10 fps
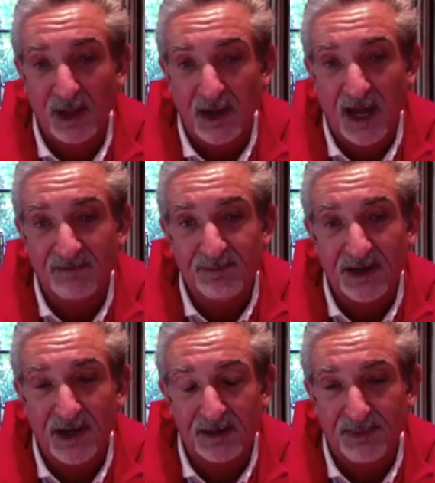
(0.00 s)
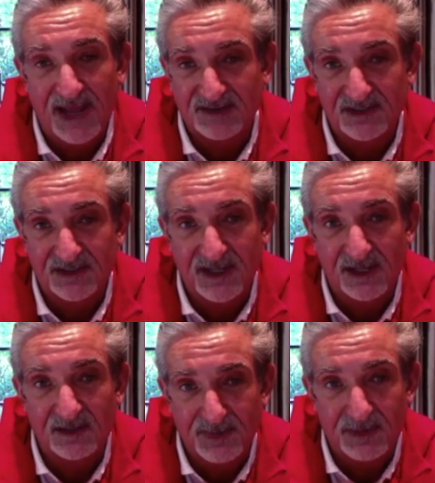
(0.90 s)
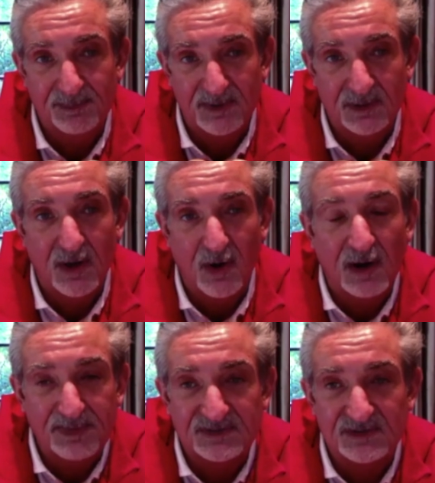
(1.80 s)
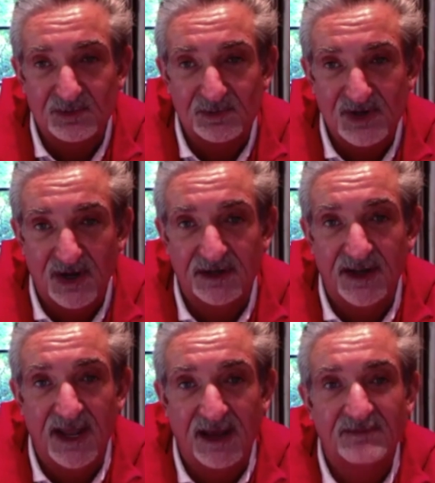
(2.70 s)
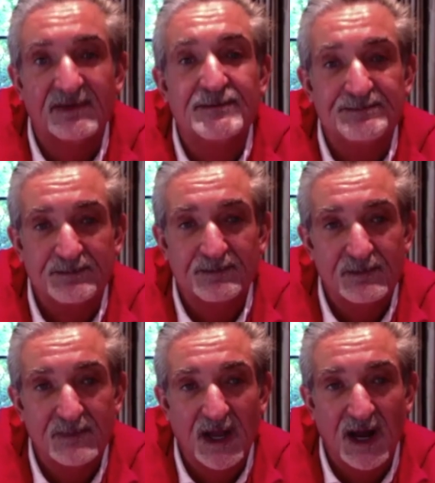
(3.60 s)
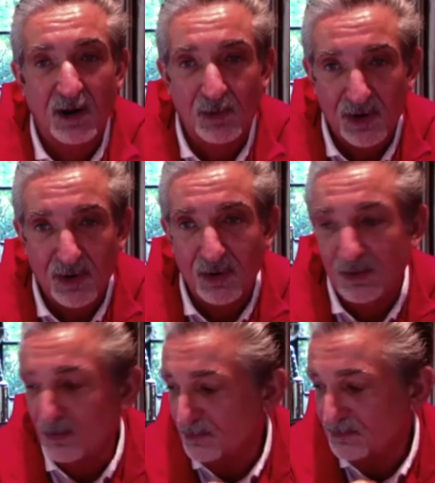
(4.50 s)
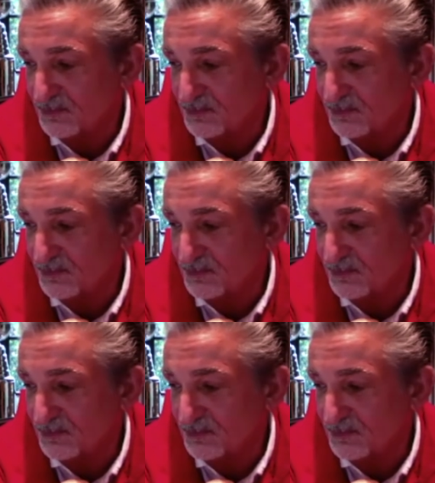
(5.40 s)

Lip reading: I've been unabashed in telling people our business was cut in half. Our goals